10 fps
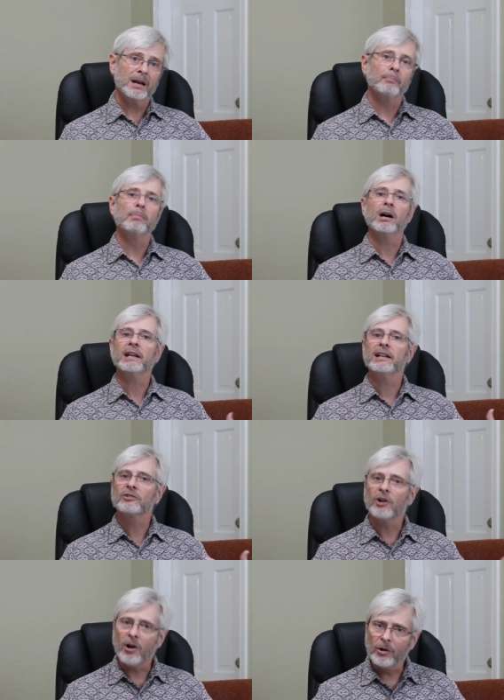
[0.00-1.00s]
but
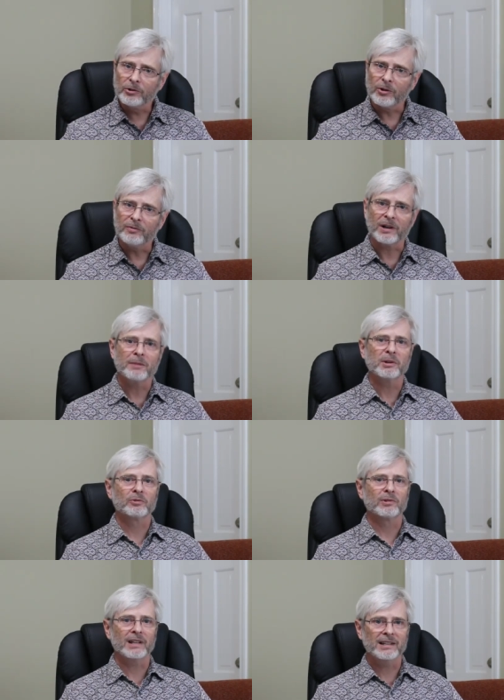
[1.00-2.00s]
it's also very much
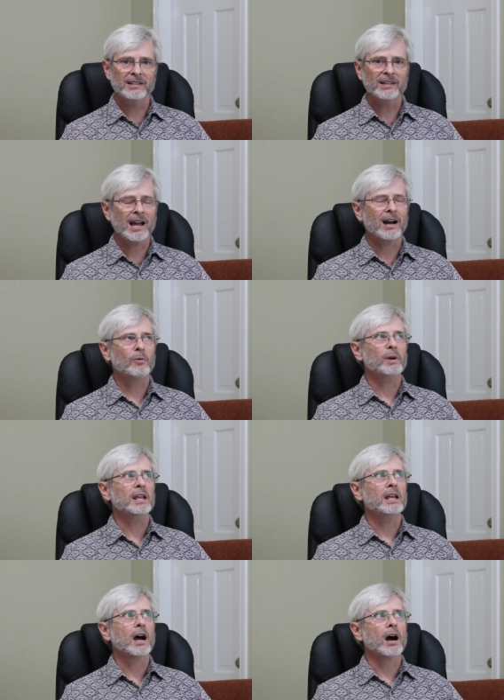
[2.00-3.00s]
related to how
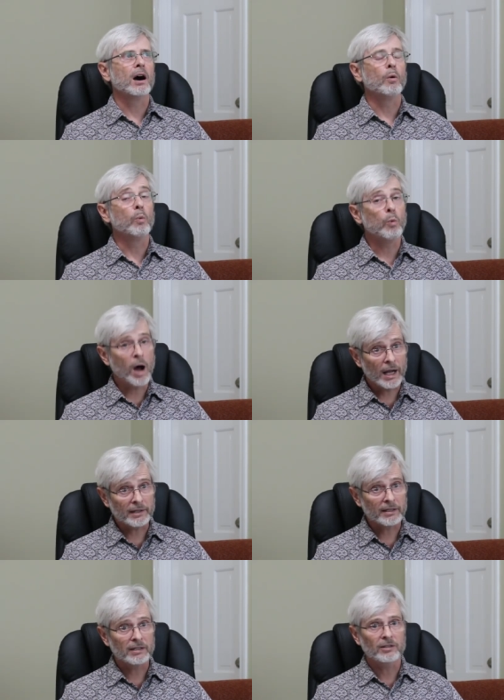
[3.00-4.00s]
we
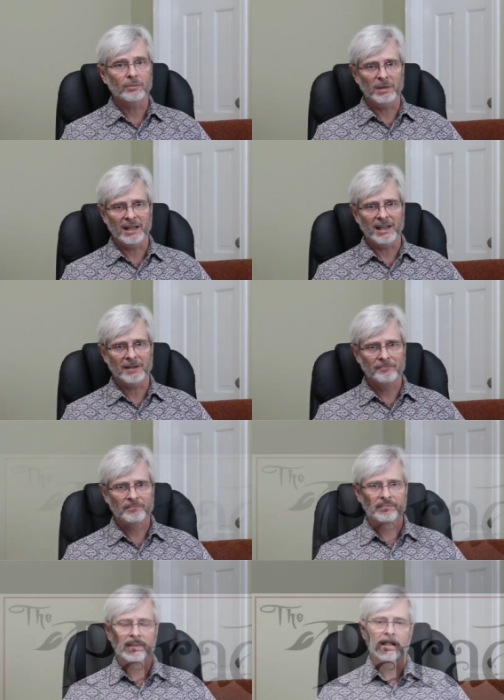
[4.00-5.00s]
want to be.
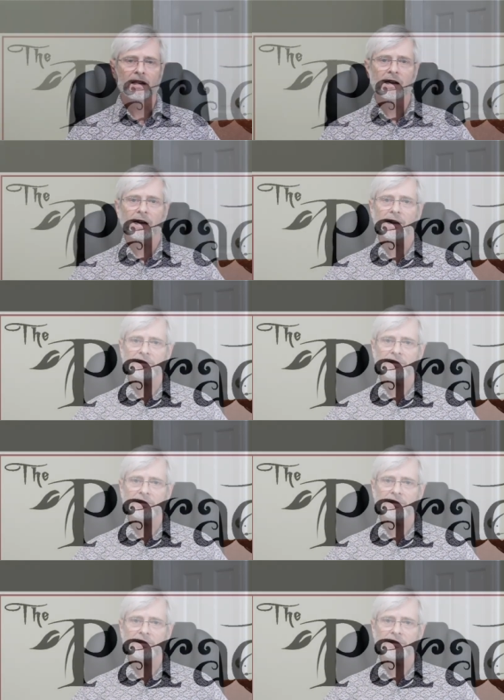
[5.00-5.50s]
And